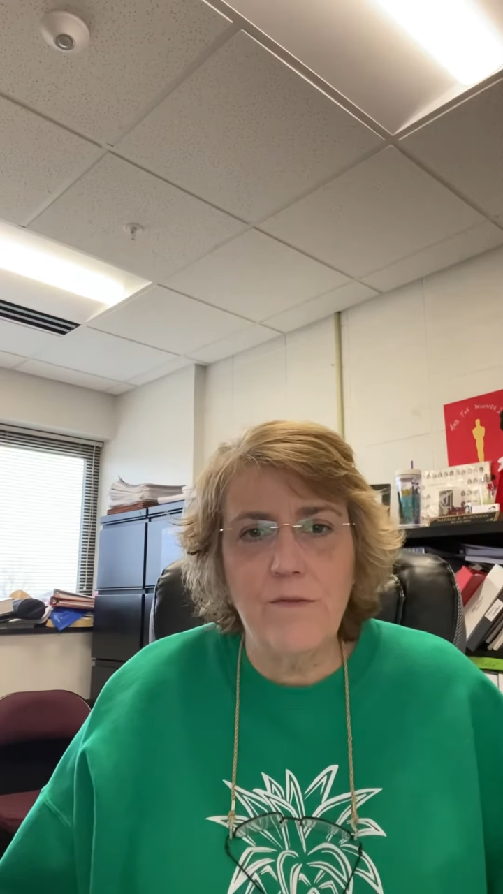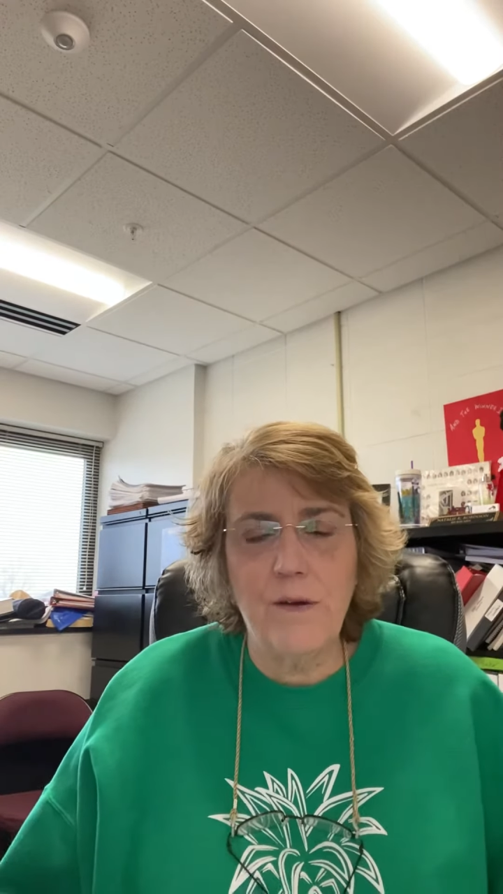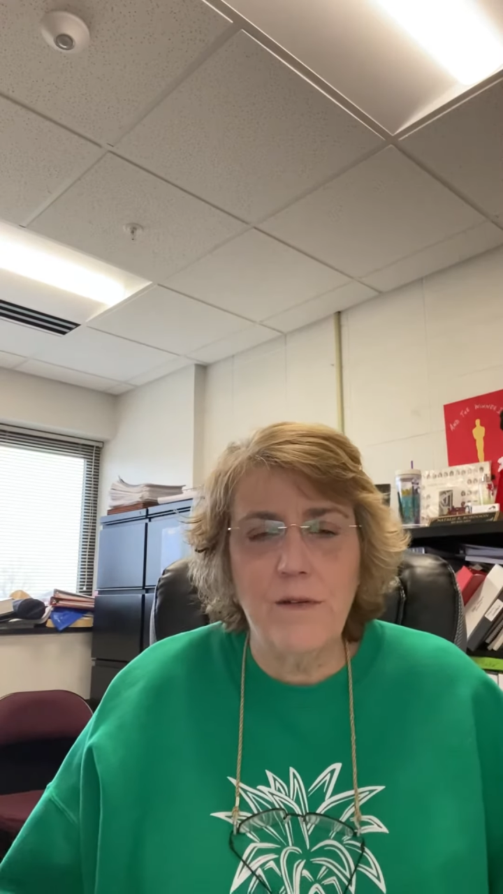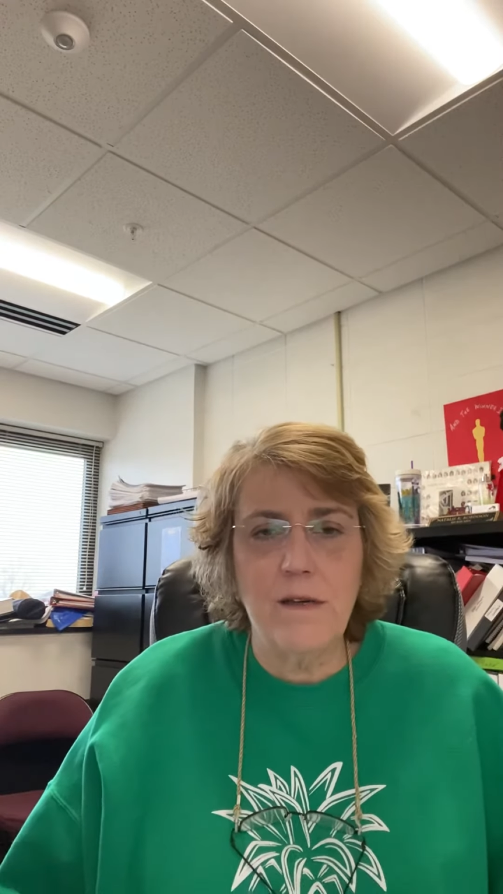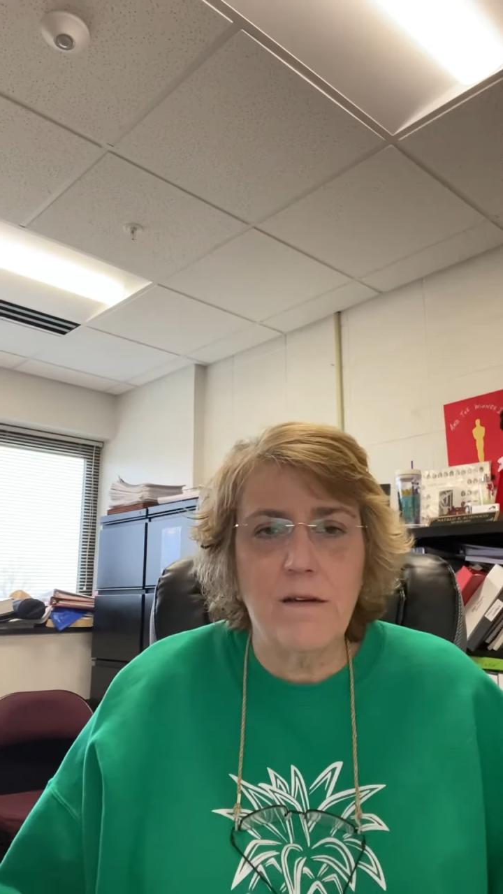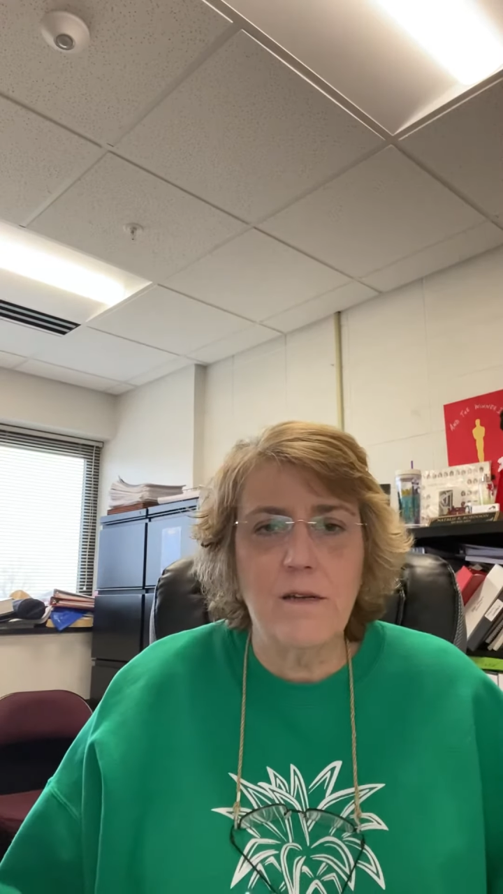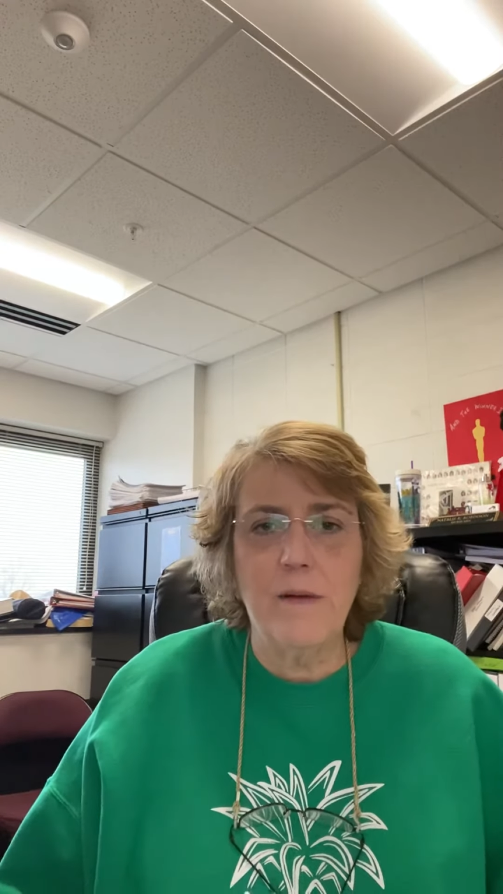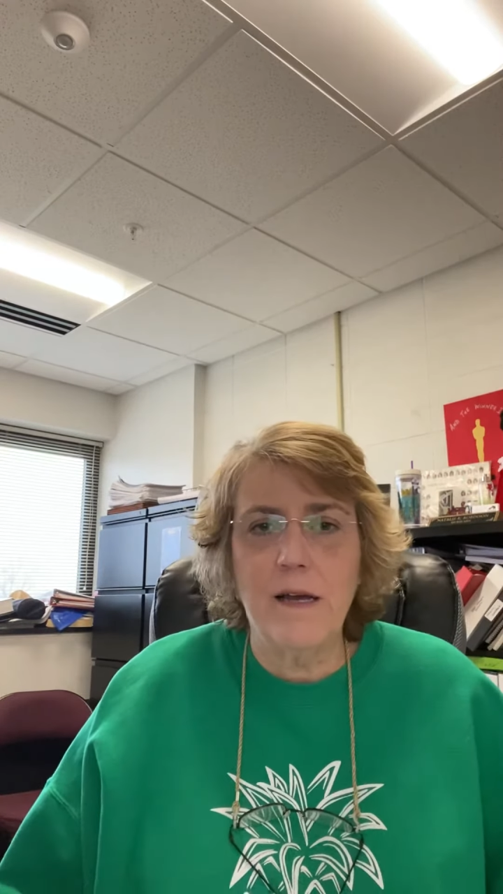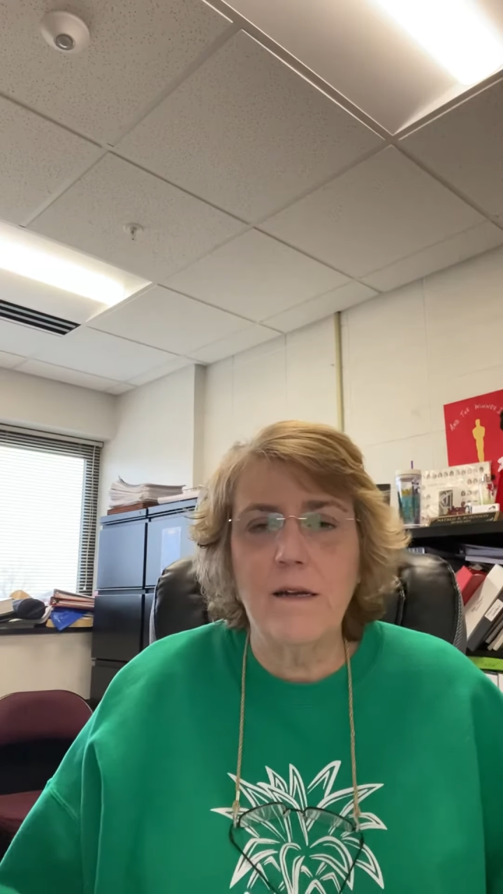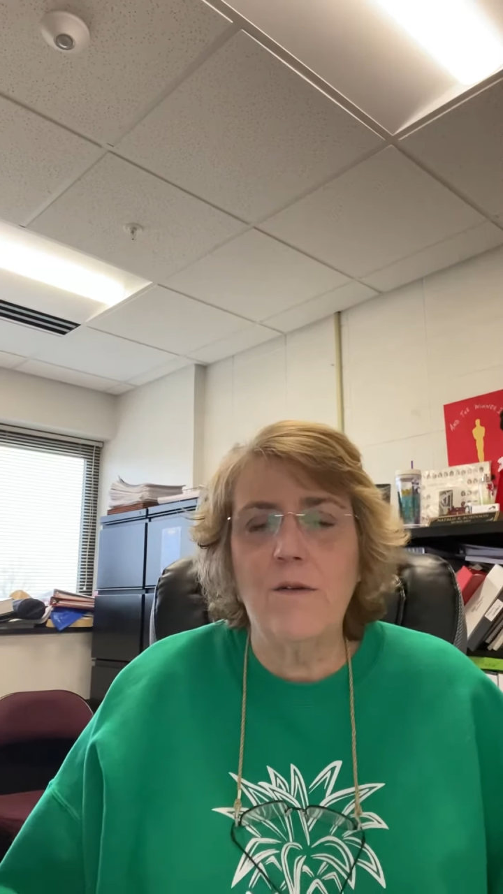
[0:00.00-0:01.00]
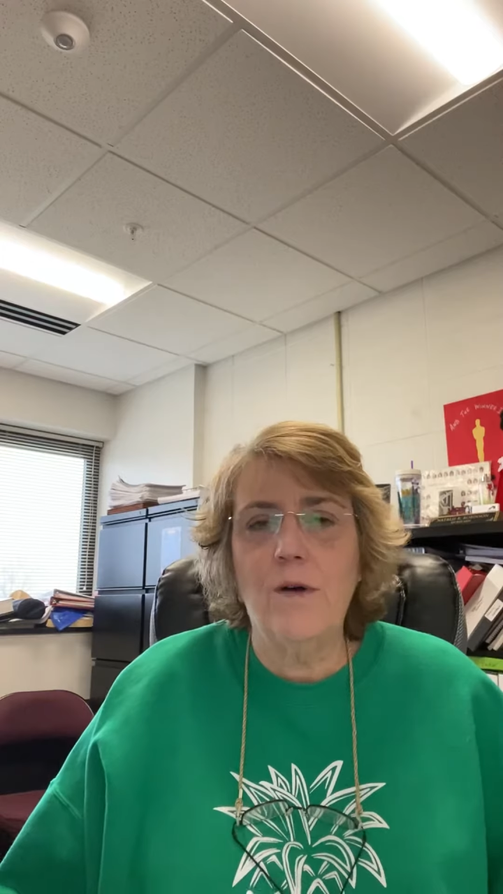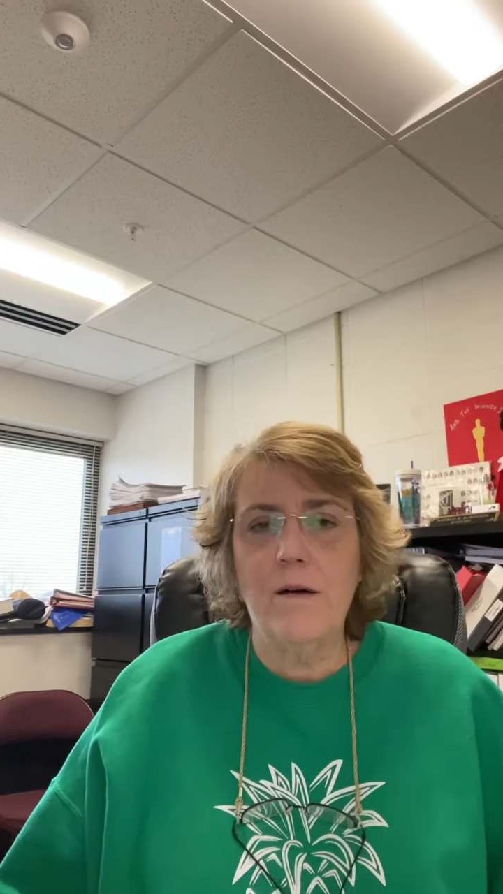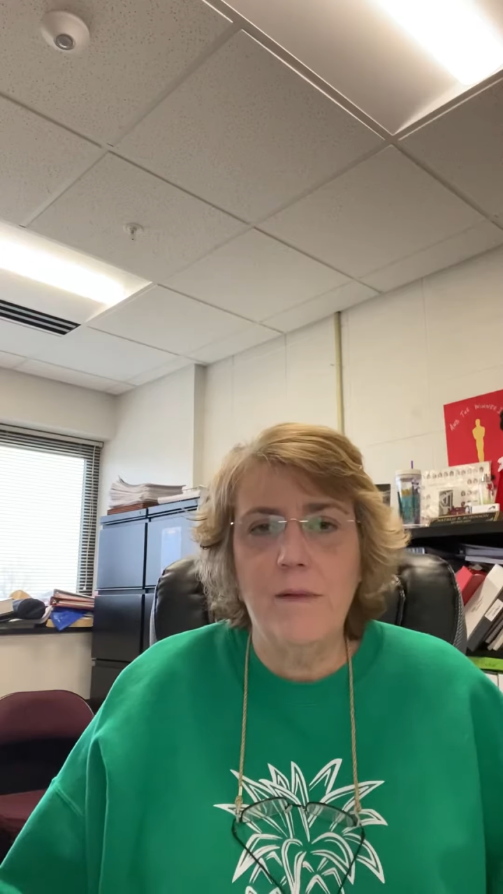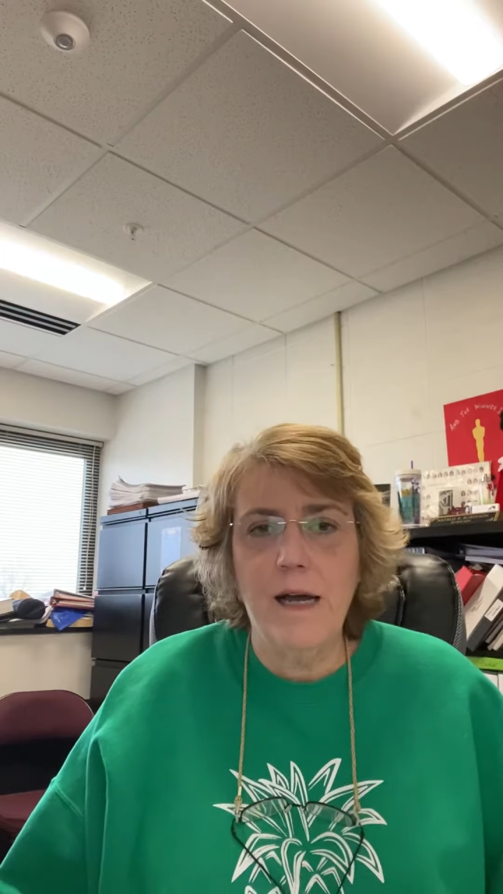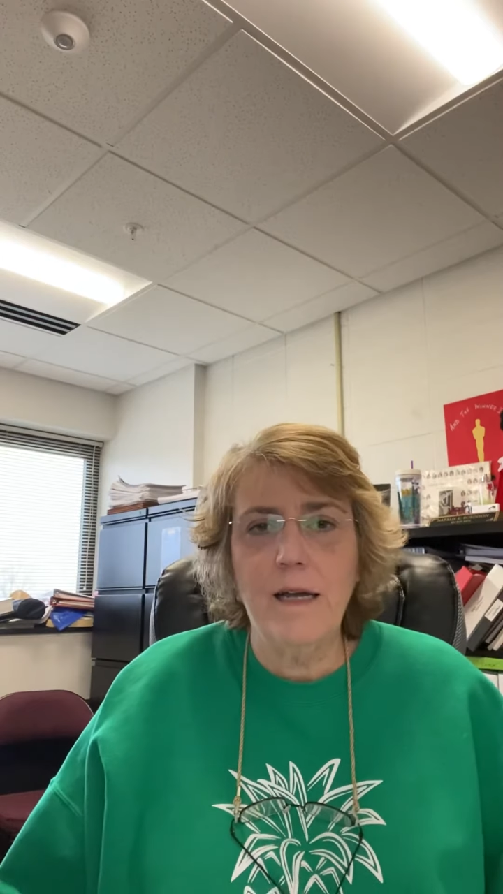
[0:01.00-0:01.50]
that we talked about a
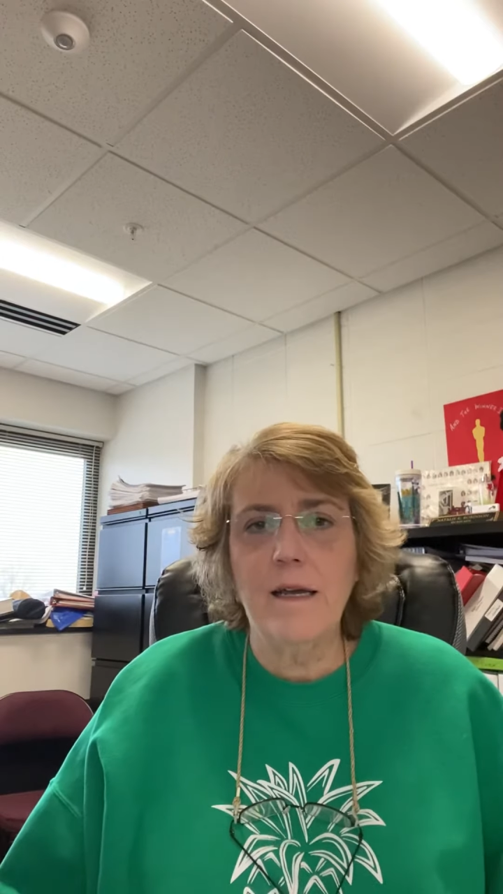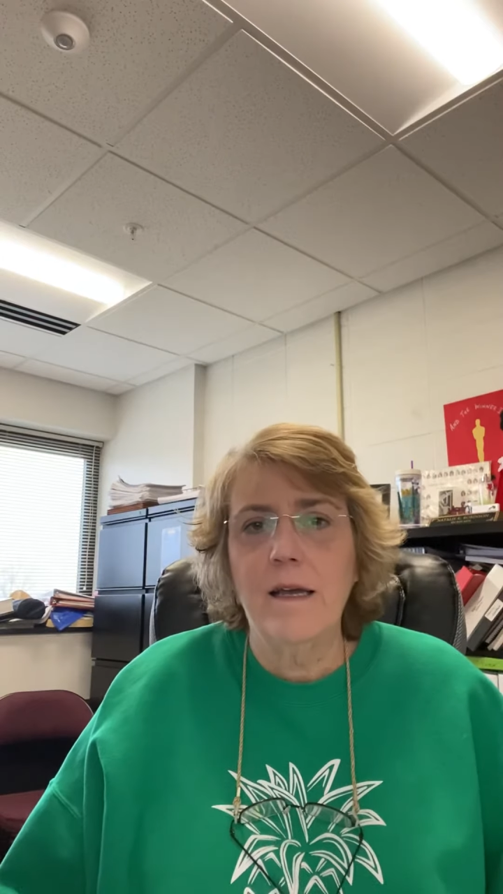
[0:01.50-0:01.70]
while back.